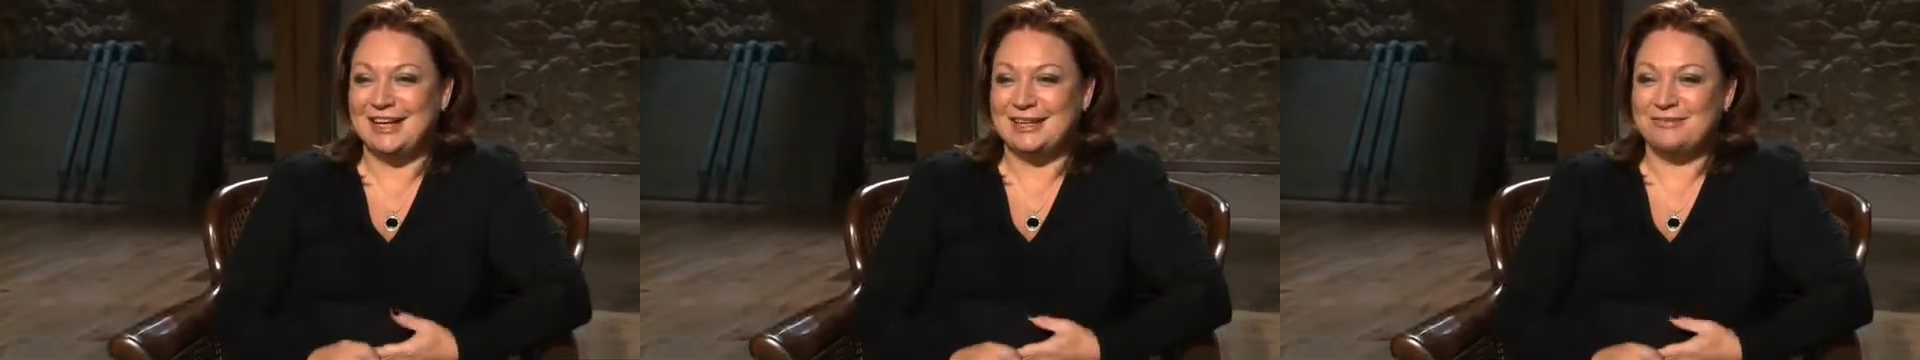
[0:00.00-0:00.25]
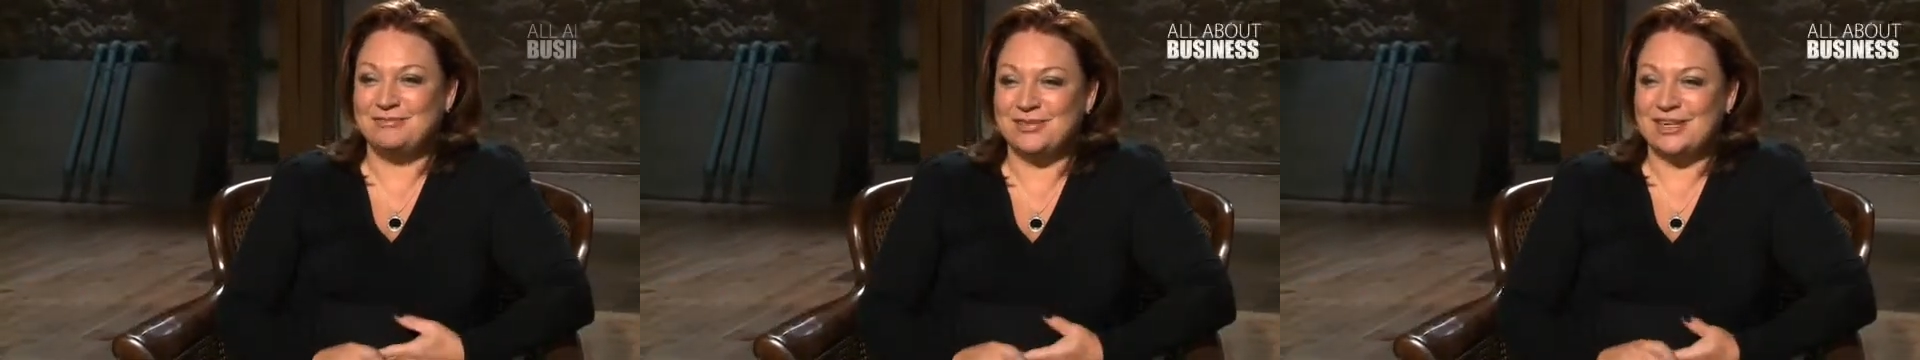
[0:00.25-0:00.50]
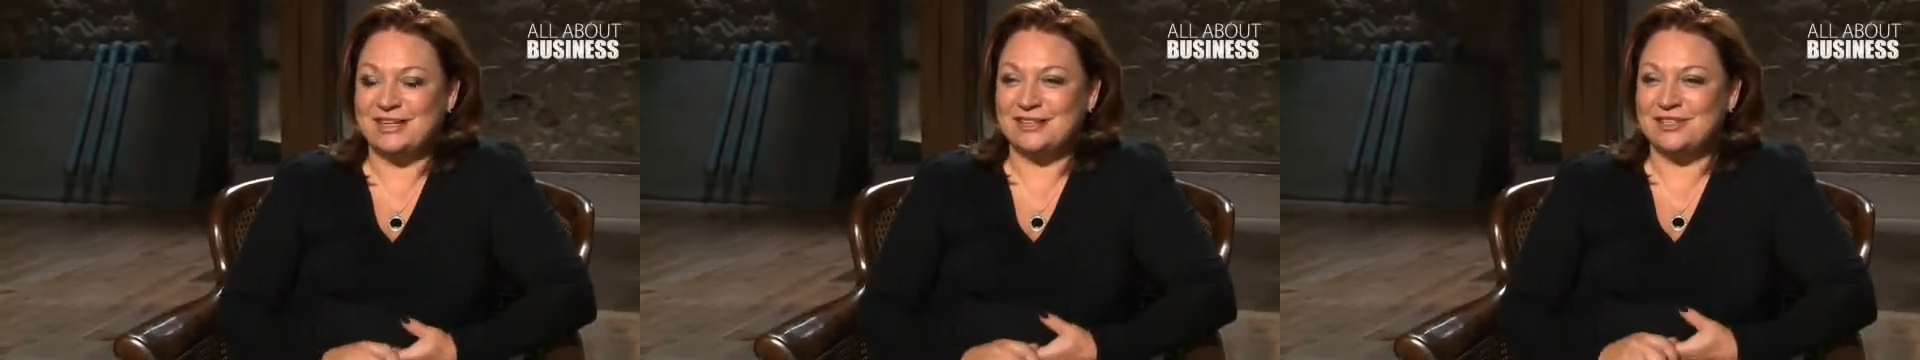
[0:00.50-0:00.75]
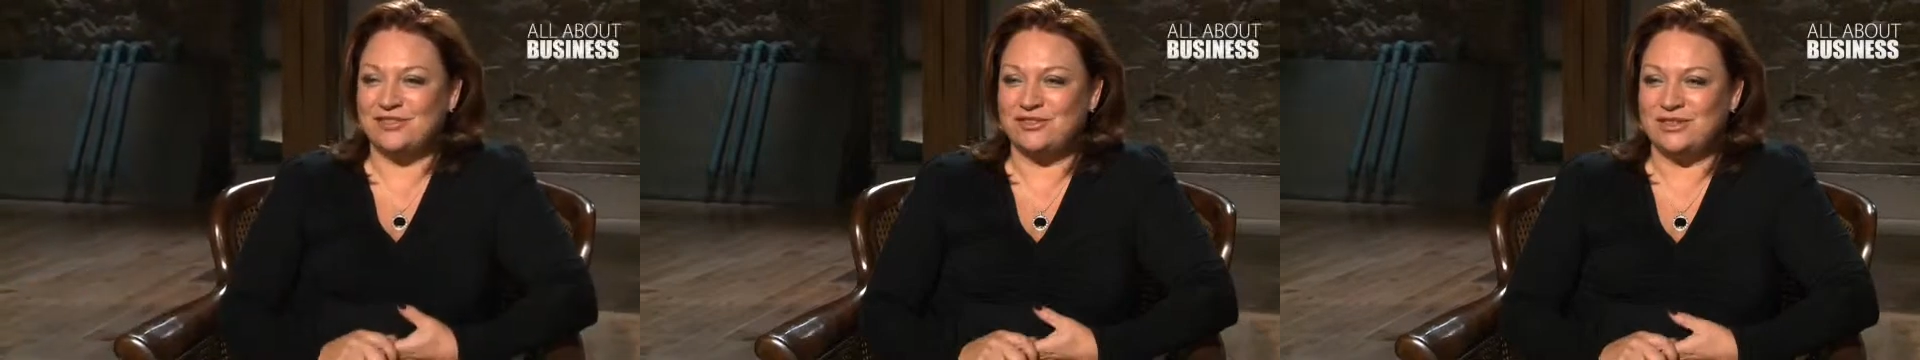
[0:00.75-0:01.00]
I'm trying
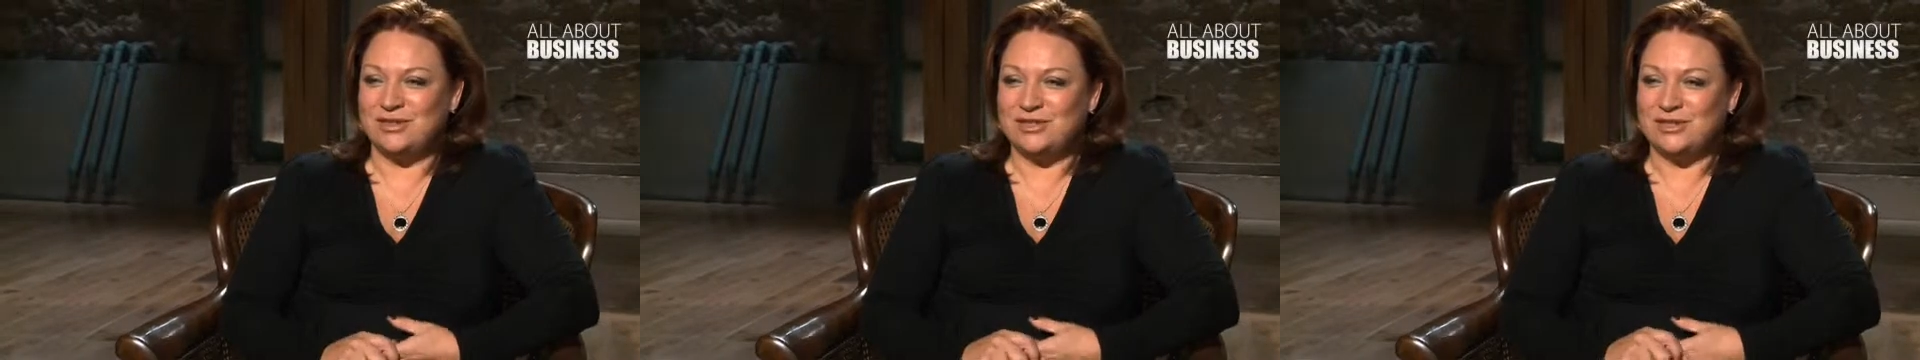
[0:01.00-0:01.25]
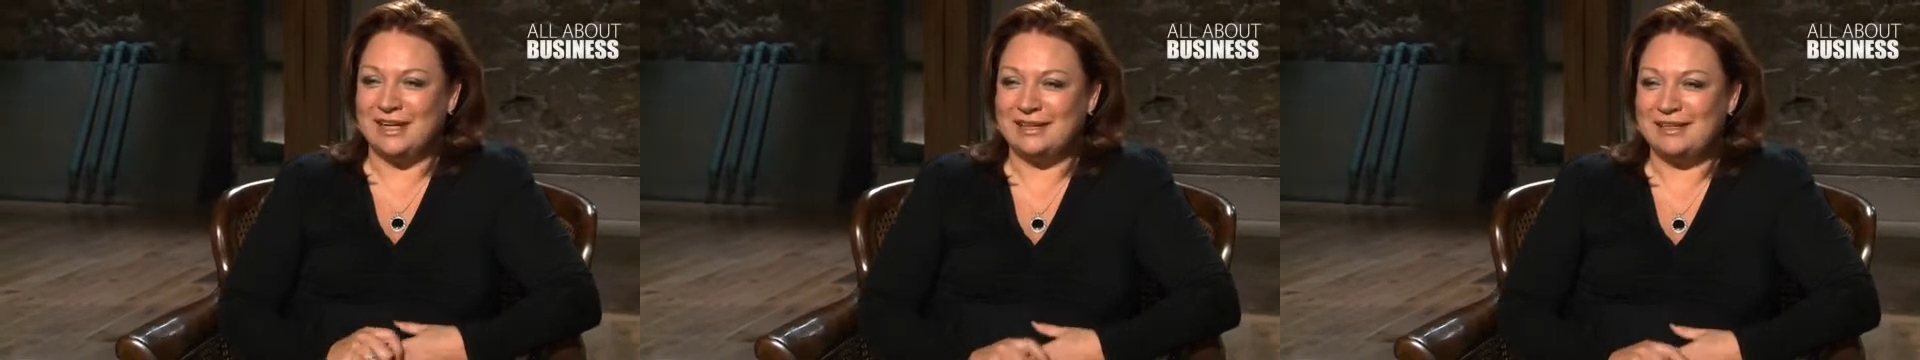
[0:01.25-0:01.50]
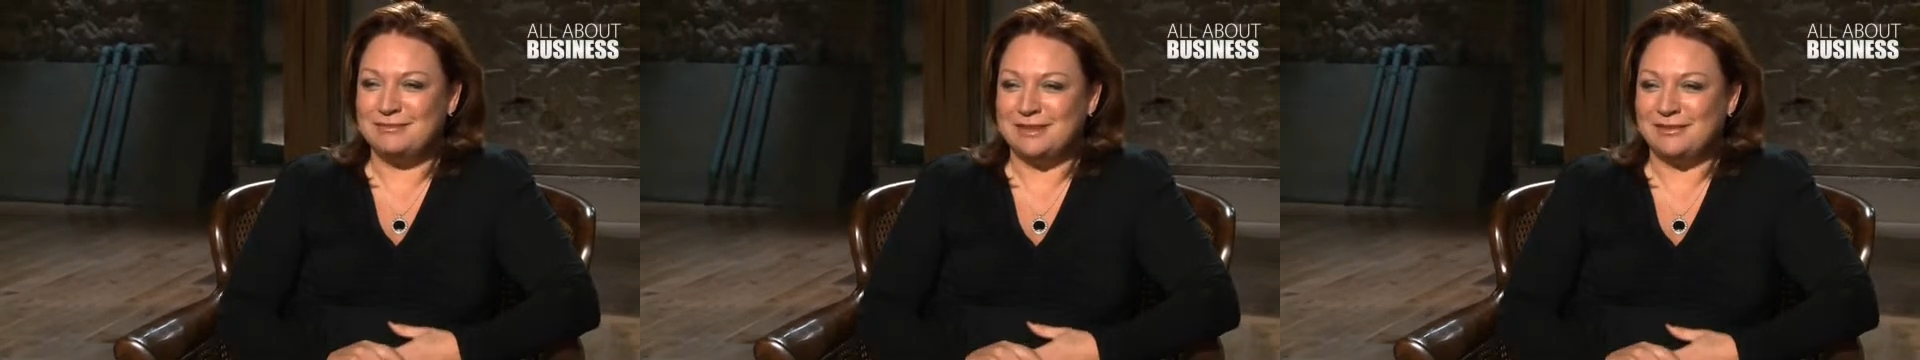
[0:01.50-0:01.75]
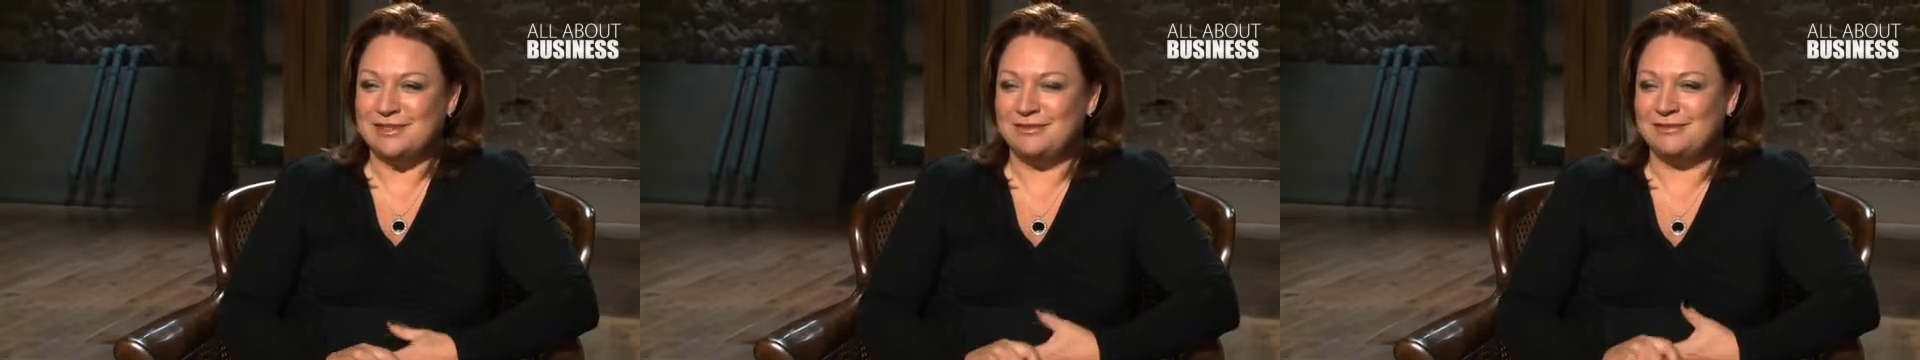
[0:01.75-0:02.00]
not to crow too loudly, but
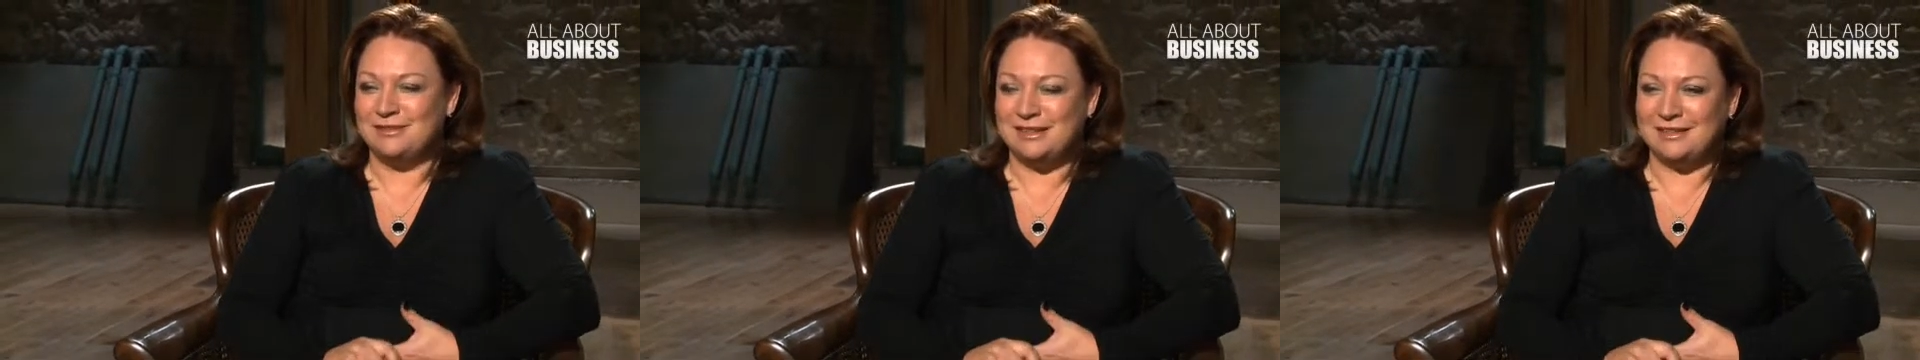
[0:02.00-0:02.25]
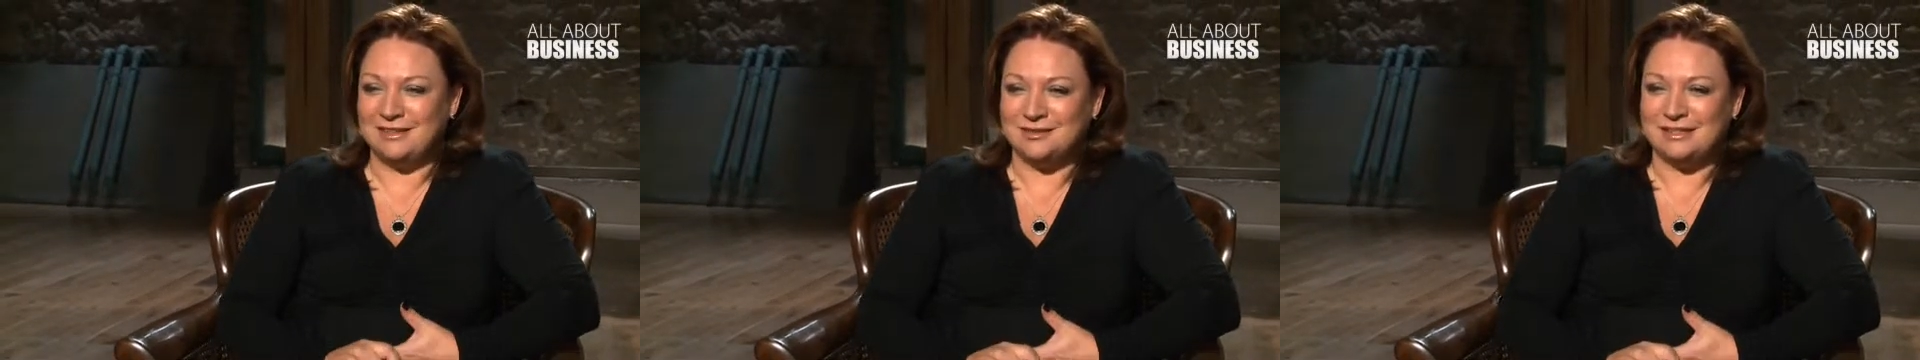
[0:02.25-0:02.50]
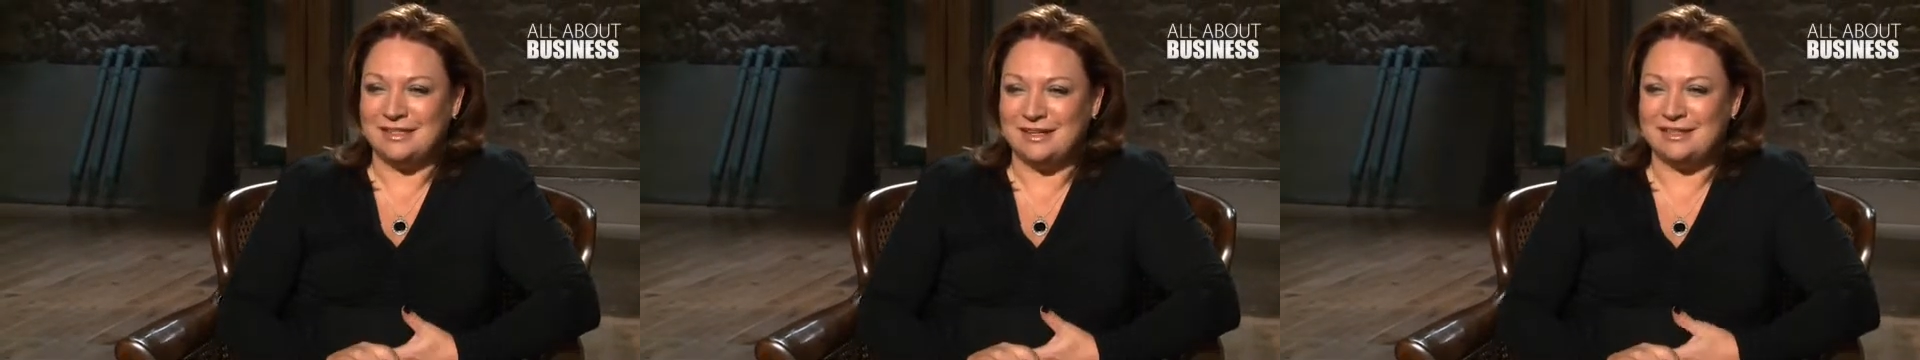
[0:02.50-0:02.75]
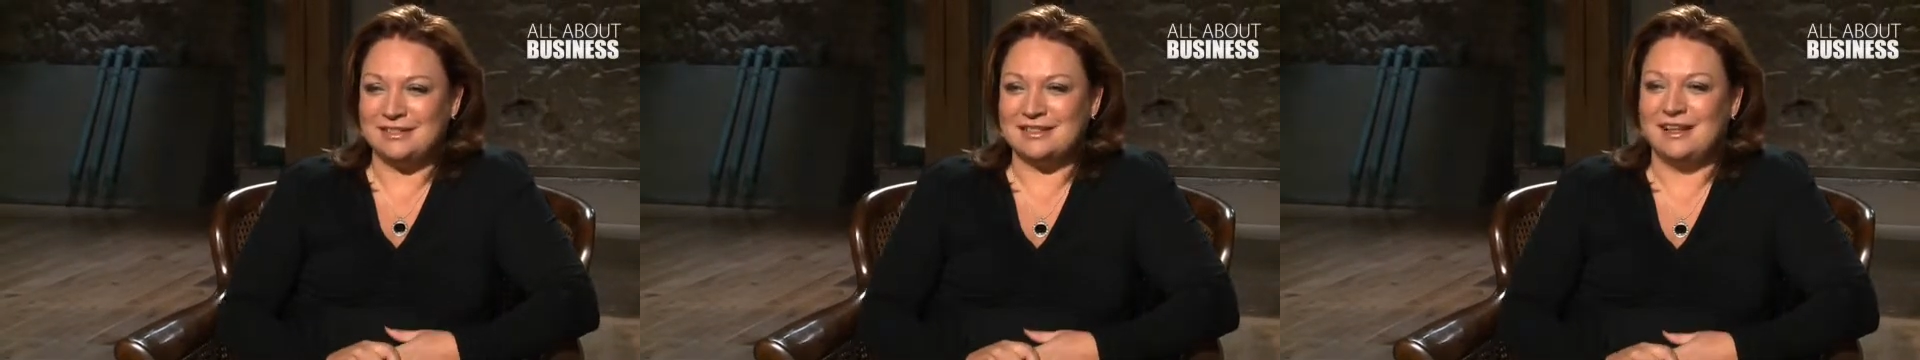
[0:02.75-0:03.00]
that was a really good one to
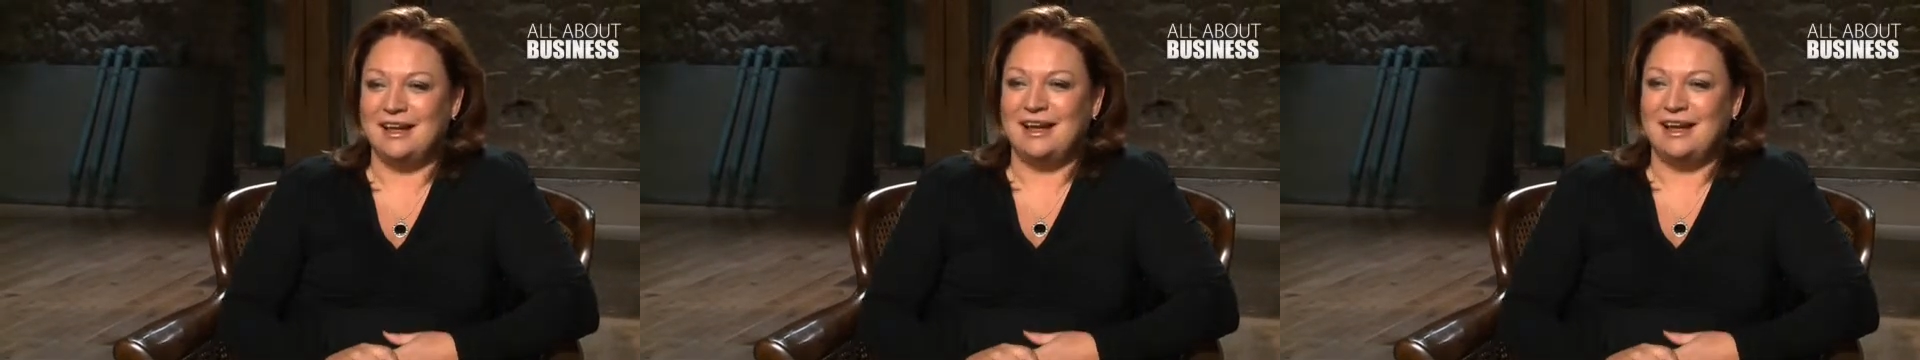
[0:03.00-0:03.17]
get,